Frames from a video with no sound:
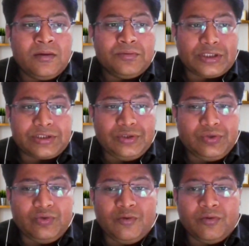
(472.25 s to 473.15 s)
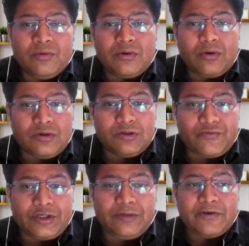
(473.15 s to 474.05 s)
section 2 clause
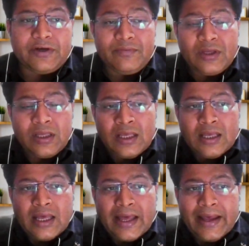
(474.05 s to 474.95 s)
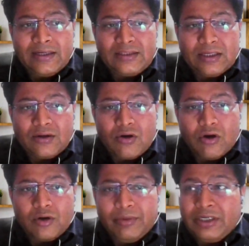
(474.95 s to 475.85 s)
45 and the
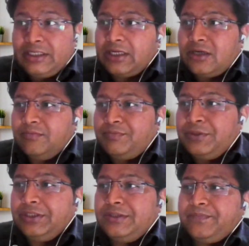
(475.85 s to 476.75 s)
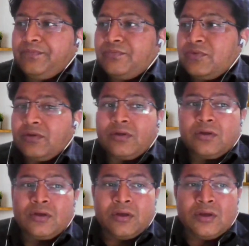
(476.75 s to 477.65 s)
government company
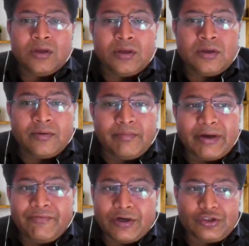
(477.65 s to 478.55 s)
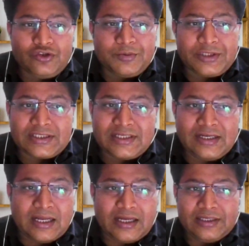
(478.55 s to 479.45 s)
by virtue of section
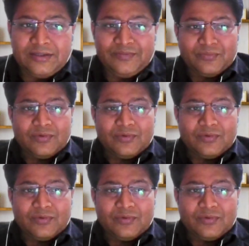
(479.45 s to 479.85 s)
9